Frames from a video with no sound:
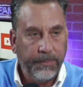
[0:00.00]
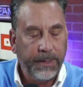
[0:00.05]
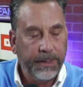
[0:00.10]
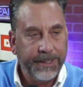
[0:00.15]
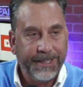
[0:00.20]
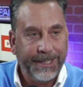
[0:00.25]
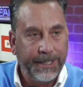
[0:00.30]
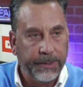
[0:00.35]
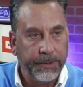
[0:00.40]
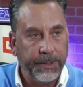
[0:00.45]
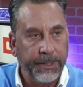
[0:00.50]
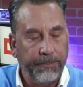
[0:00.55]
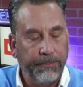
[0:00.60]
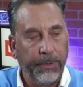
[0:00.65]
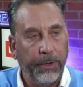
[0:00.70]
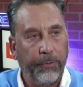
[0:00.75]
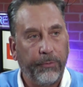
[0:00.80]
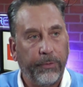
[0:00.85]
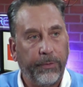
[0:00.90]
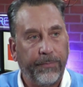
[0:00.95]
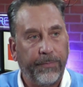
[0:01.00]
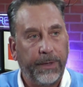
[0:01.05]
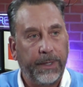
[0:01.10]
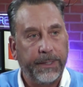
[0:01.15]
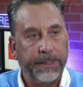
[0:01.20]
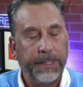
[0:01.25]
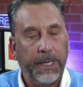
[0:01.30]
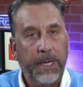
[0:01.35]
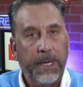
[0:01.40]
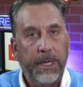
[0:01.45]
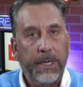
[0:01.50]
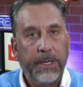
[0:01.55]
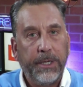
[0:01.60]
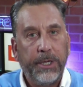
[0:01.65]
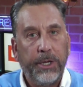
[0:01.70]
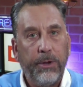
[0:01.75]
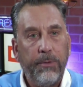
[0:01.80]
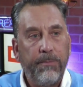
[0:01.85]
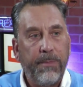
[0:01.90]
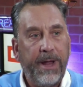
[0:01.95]
essentially mutual funds.
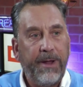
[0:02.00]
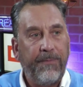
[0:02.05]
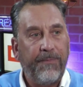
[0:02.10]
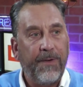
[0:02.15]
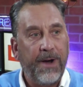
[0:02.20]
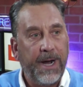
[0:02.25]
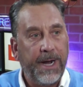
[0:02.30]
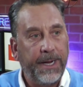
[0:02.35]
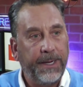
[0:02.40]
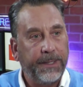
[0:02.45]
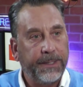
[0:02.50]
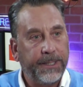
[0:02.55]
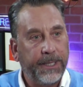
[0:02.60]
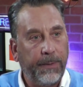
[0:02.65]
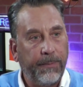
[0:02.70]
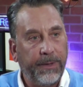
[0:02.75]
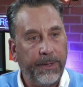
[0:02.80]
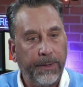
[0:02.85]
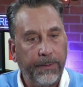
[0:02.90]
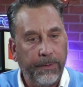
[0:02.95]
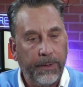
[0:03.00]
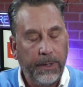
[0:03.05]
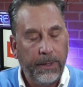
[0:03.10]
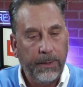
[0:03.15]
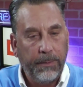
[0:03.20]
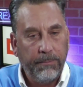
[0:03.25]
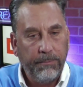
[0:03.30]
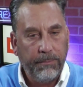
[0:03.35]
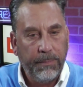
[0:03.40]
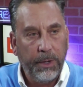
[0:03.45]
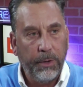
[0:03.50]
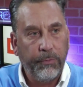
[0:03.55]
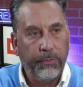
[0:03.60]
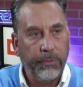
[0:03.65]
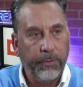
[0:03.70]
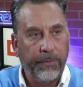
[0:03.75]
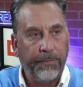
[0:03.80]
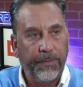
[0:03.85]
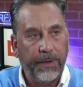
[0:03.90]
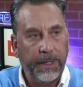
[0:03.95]
You may find some of the
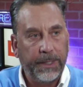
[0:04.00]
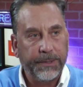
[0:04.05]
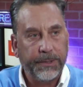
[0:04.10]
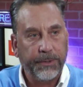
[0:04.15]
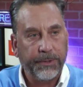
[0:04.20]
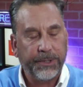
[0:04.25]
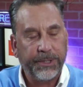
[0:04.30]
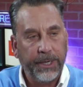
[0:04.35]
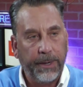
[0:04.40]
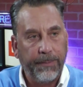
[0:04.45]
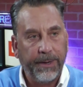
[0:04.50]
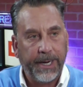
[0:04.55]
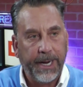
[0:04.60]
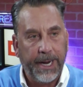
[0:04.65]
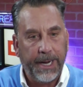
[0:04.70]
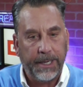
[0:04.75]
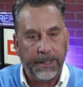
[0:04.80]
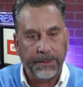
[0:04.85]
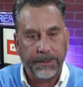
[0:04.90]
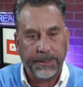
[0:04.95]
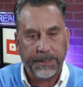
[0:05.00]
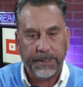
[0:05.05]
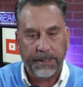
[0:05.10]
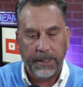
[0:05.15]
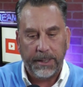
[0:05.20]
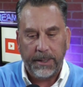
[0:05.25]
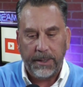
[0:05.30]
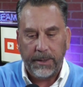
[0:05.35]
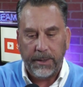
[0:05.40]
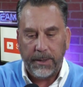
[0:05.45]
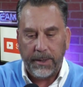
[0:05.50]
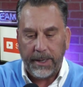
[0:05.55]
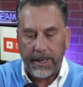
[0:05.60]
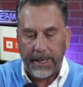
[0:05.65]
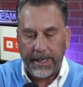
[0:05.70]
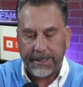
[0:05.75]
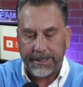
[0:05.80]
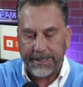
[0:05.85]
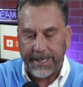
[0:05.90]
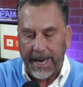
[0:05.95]
mutual funds or sub-accounts
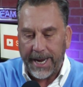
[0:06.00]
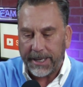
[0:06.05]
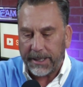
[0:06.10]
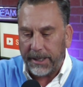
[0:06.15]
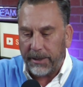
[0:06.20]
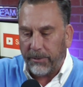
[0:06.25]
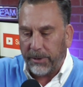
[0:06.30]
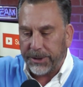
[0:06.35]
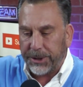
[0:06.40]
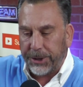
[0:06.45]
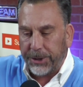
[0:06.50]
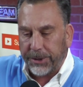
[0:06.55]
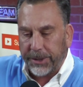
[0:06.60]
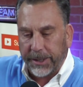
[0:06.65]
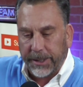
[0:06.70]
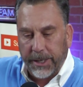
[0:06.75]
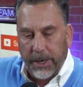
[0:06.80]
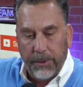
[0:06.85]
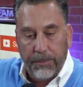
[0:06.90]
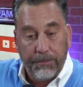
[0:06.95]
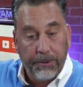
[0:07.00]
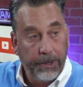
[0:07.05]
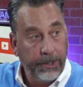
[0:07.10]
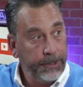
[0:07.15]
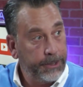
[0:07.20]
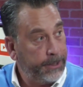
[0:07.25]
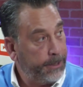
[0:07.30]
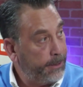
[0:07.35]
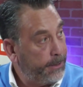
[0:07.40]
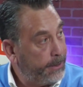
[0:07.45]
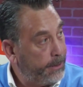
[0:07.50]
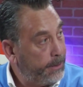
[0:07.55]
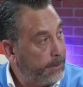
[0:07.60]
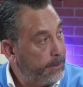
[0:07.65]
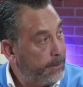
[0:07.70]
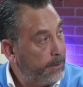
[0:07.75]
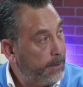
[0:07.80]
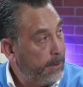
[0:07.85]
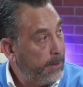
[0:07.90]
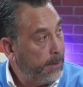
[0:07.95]
exactly what you could go purchase
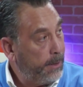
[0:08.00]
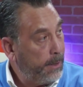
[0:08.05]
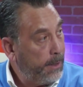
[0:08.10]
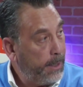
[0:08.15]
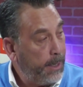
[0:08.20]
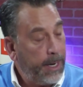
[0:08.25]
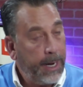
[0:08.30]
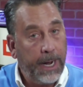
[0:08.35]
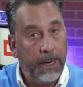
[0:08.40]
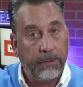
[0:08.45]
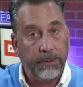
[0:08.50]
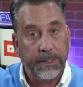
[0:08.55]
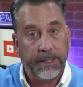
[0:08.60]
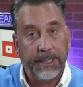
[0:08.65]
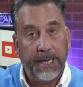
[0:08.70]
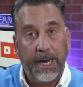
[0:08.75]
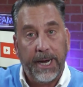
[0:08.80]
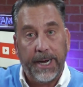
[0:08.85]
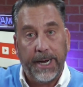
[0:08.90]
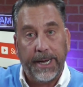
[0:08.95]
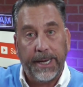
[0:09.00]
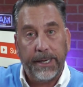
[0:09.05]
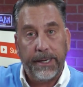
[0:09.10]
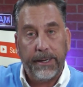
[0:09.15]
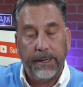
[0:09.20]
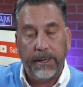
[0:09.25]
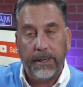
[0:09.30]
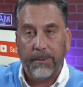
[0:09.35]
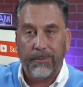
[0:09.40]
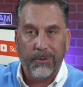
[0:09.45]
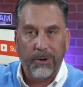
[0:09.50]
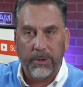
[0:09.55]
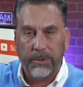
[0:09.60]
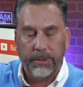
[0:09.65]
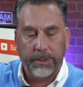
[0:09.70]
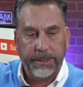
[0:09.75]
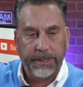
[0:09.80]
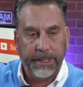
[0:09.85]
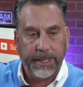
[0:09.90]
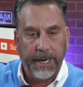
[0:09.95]
outside in a
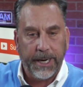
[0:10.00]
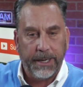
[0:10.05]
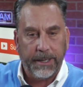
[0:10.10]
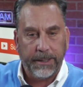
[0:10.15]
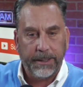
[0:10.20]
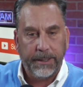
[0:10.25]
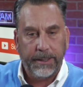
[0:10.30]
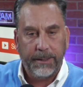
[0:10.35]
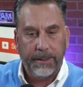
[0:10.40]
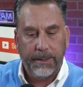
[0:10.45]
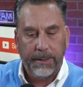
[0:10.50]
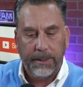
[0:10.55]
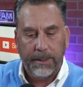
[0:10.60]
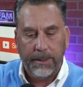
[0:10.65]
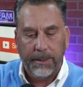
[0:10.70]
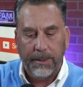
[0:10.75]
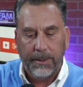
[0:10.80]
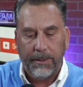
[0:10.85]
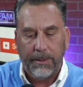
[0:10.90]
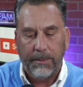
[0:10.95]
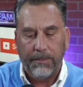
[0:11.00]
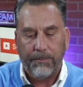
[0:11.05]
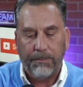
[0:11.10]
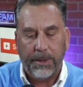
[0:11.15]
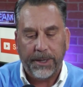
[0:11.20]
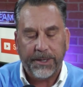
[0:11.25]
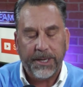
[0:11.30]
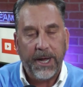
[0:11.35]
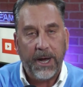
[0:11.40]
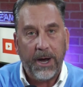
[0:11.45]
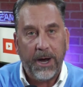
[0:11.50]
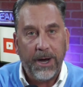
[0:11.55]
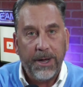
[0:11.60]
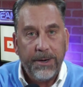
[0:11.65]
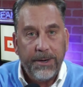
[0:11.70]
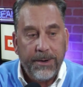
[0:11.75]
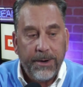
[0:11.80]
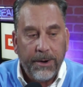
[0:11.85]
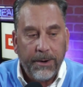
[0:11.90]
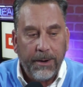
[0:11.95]
brokerage account. But the
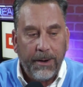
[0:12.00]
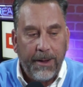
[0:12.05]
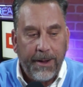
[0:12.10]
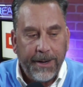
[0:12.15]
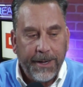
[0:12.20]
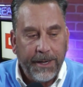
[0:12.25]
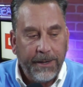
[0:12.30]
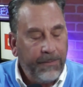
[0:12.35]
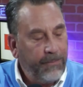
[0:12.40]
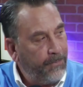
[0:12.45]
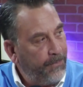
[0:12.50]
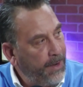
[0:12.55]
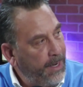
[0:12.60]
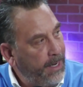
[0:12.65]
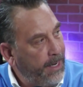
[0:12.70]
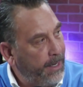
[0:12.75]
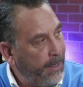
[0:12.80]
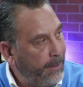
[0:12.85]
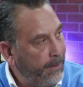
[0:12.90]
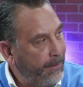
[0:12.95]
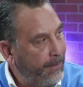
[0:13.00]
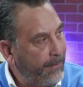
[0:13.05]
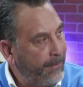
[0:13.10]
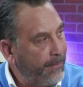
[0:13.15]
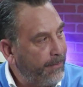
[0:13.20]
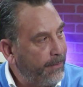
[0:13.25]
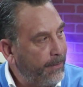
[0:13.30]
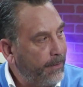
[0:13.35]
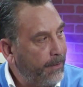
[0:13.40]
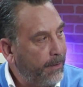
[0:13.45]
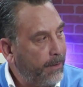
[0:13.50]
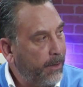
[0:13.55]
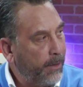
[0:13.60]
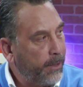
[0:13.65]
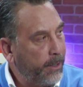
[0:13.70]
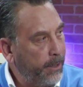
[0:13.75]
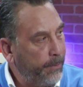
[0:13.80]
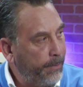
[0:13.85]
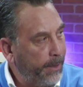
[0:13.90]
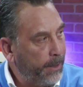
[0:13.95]
underlying fees are
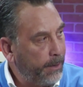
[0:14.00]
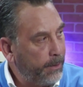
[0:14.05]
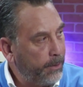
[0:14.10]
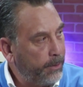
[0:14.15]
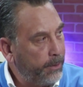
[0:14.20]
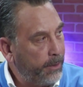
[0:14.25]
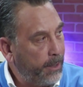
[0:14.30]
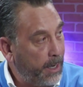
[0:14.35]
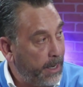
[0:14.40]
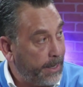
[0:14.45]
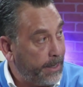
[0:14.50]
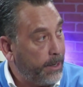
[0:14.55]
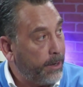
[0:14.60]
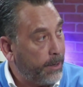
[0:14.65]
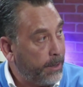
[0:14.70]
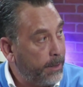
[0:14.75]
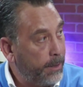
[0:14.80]
going to be a little higher.